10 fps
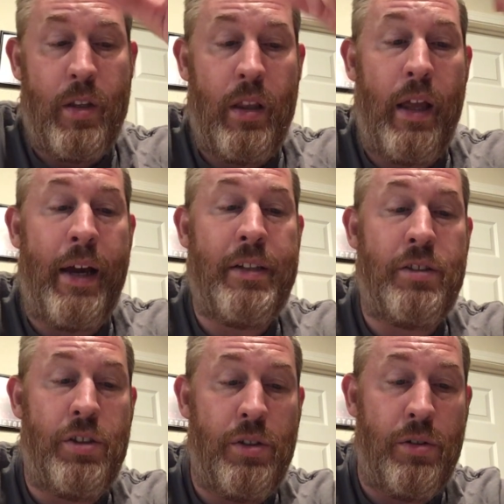Line
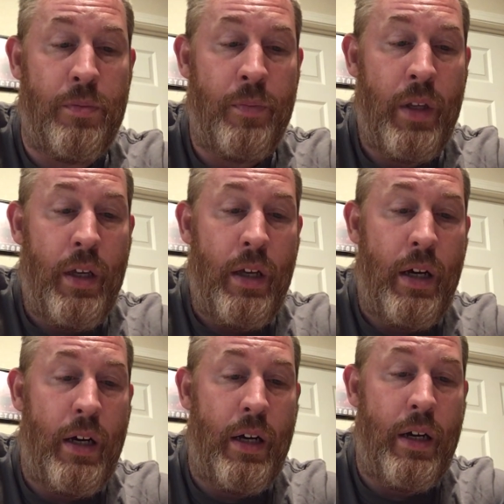two,
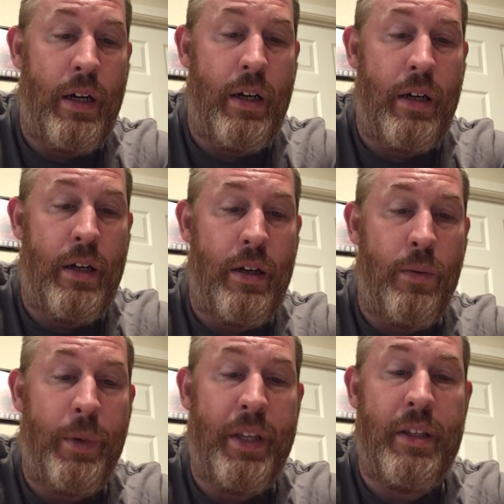
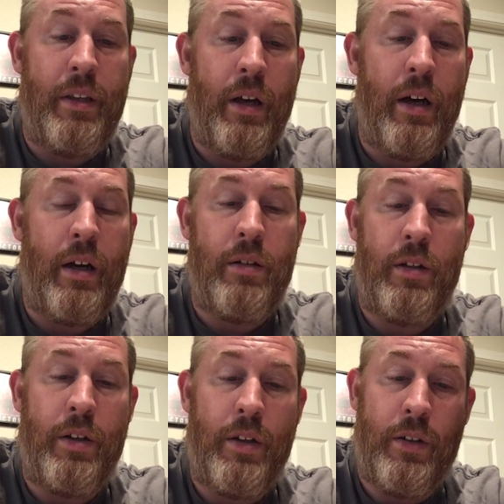you
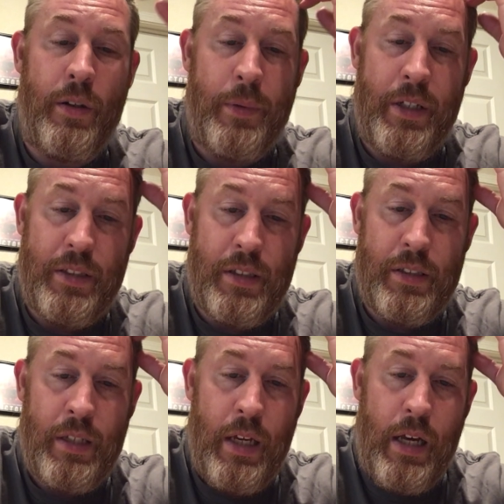don't need vidistis.
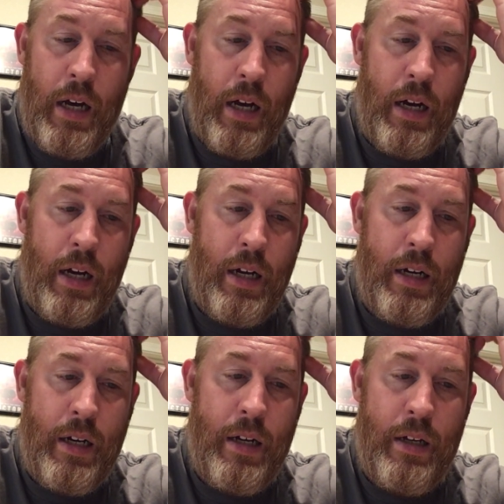
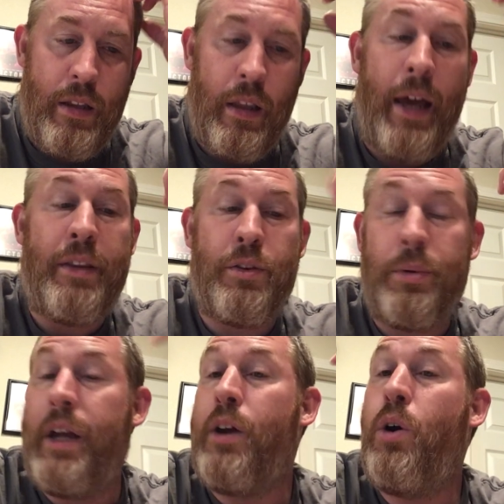Line
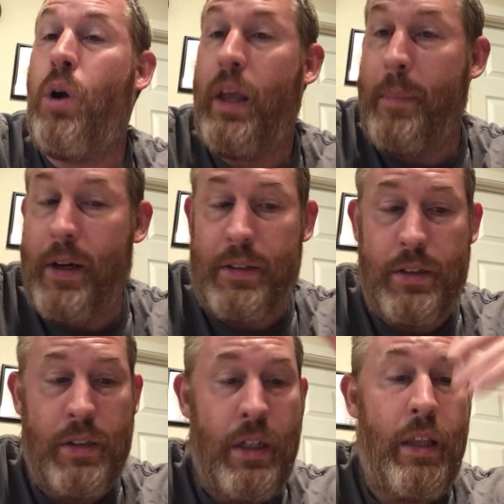three, colebant.
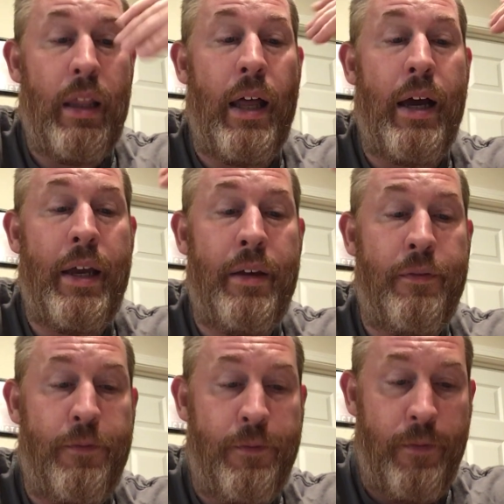Line
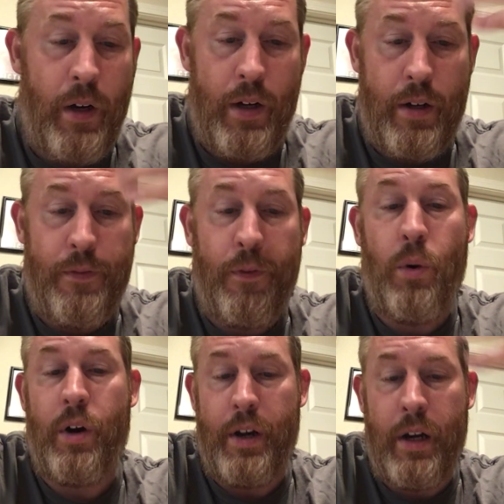
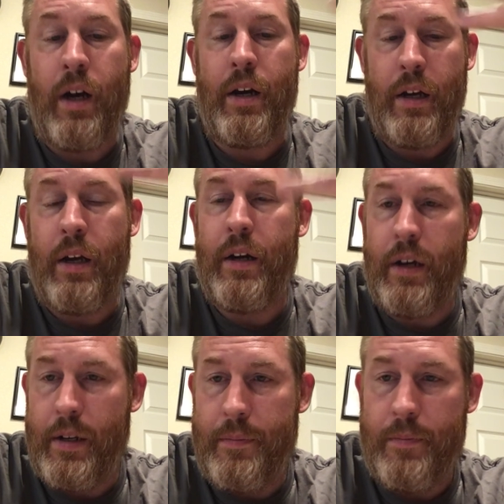four, and on and on and
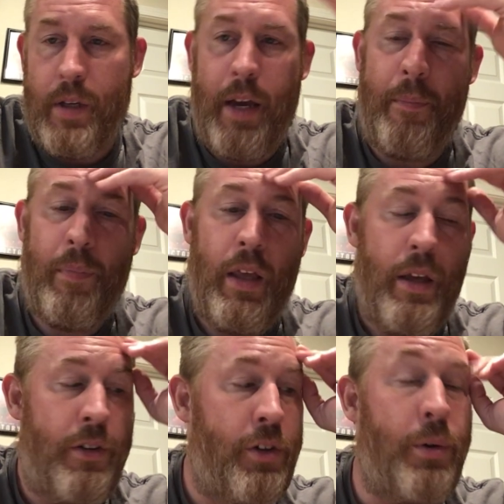on. Okay?
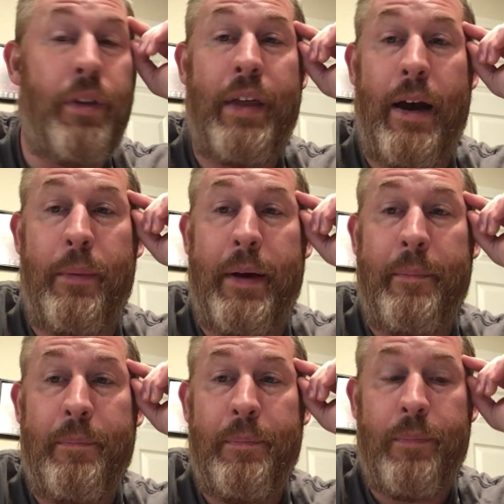Do it that way.
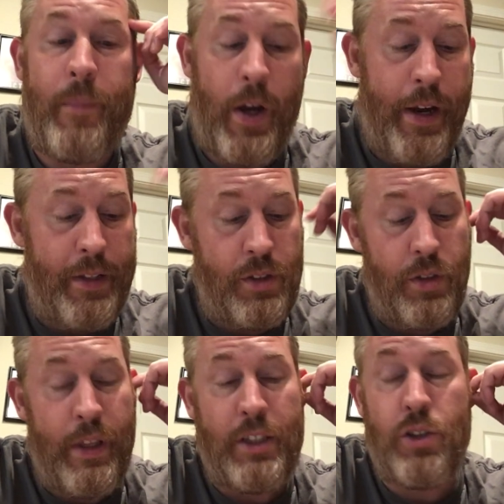All right?
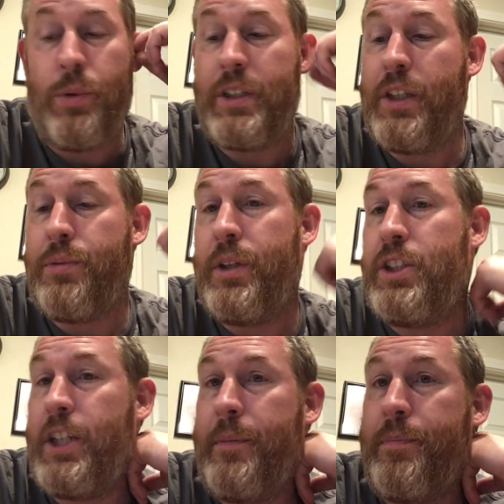So that's
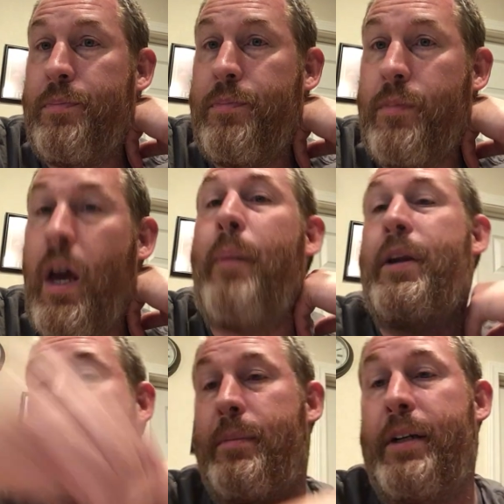23G. I'm going to
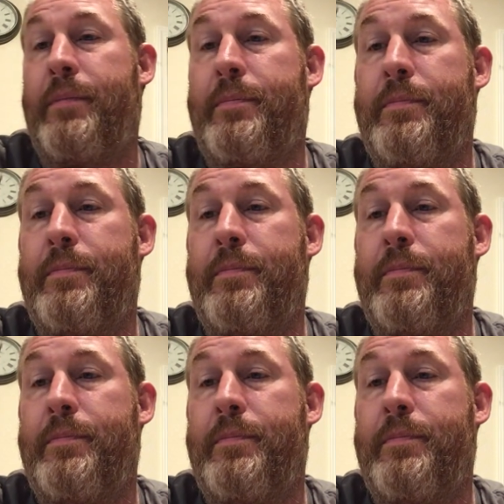hit the button.